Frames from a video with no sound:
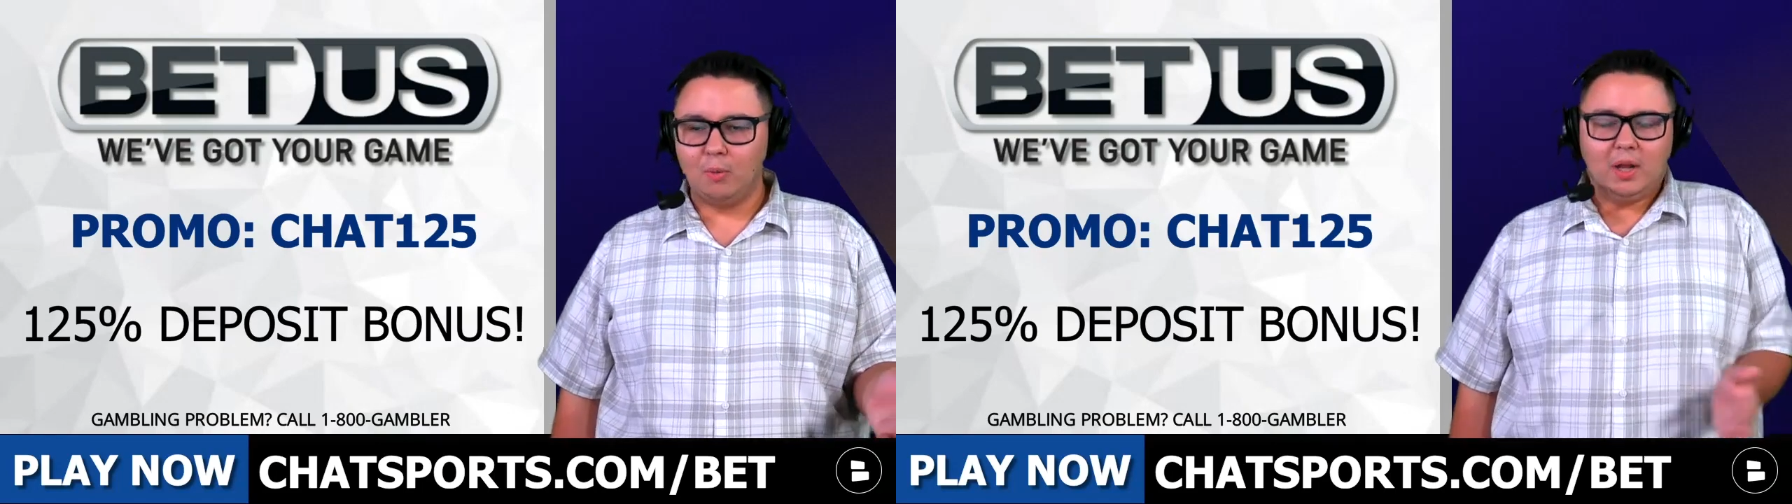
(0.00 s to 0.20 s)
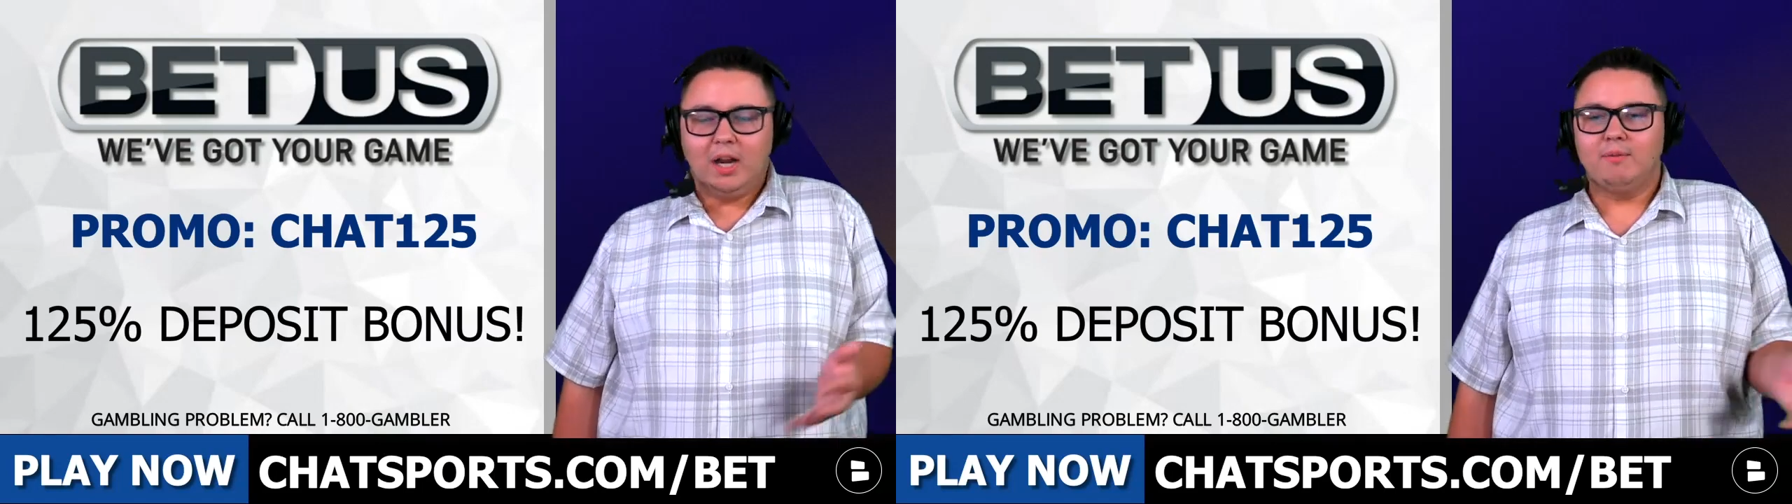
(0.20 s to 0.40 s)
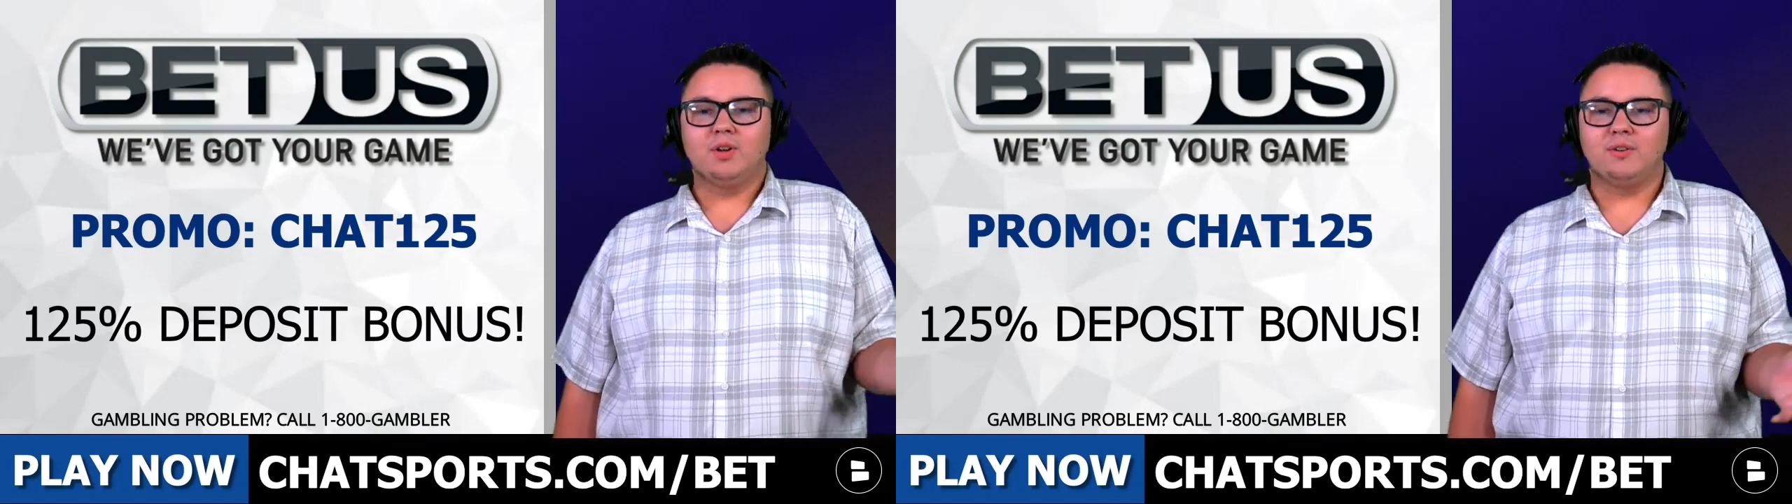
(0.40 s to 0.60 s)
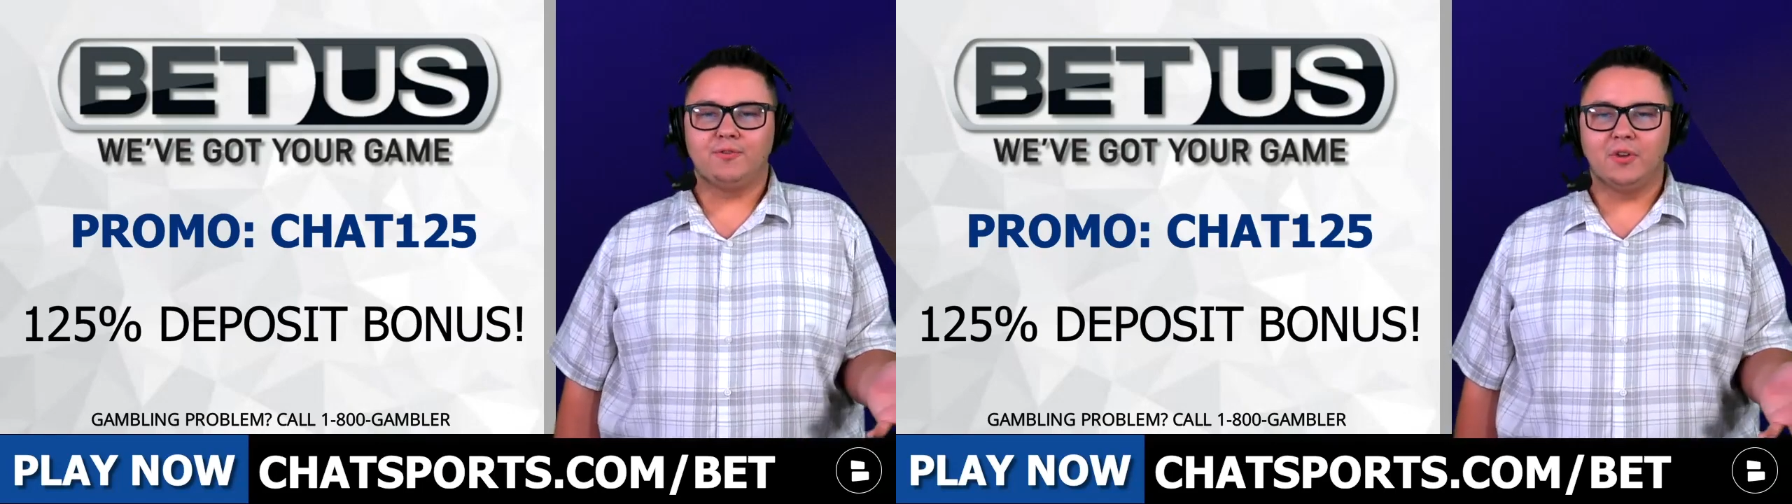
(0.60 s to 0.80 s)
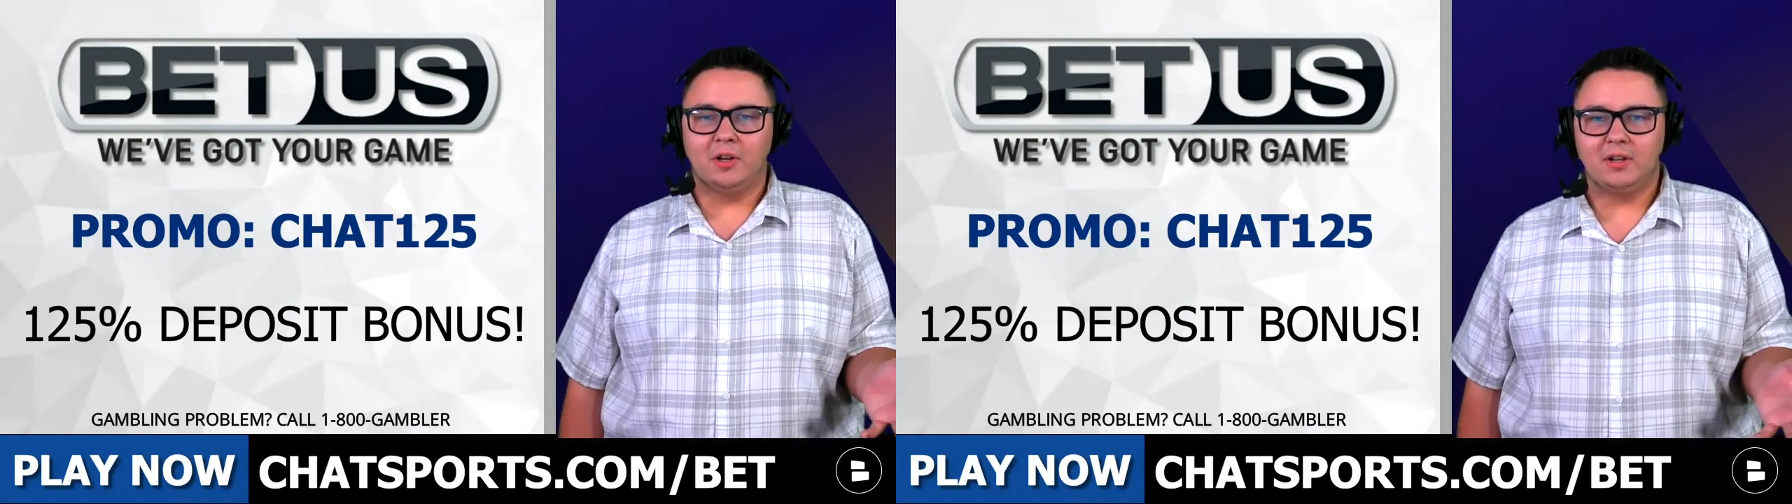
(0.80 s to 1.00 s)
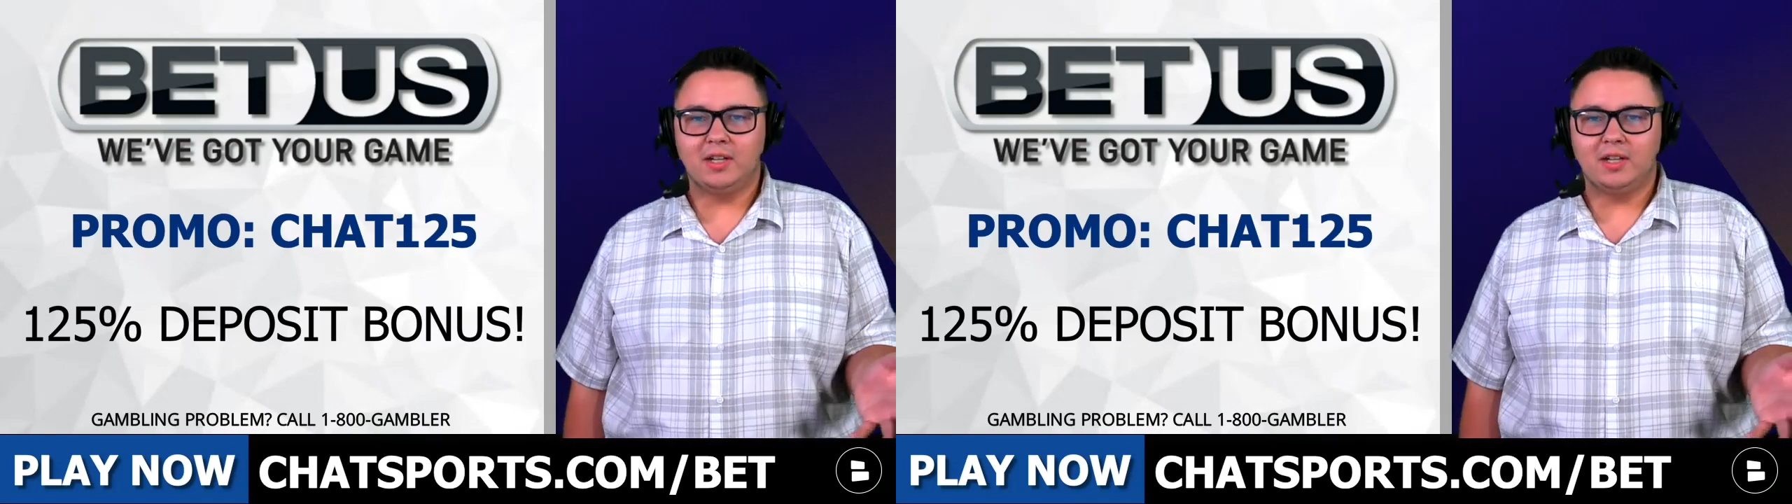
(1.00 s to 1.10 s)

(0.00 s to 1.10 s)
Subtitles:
whatever you're feeling.